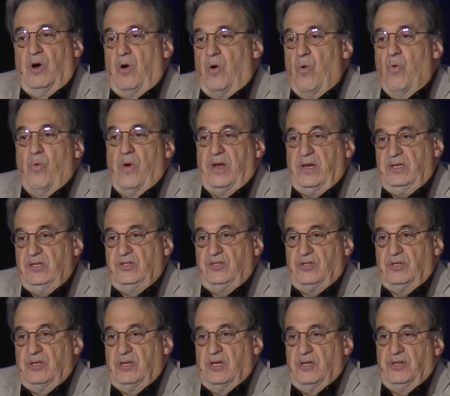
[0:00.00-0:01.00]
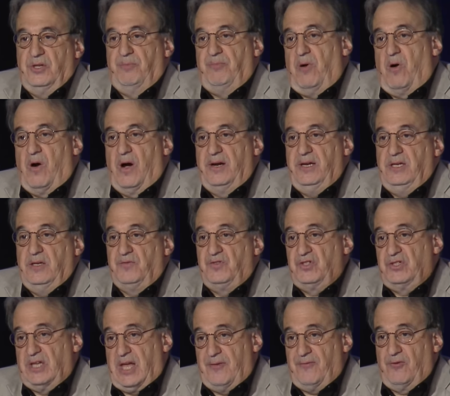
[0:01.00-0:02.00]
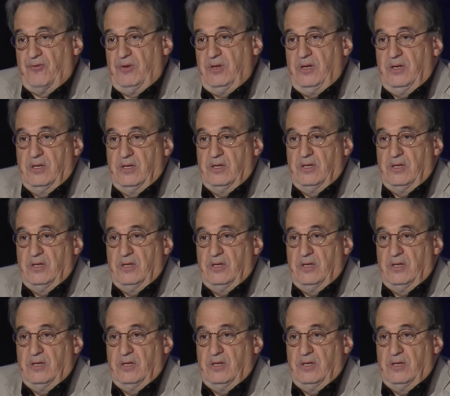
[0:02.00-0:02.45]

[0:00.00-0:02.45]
always the party of slavery,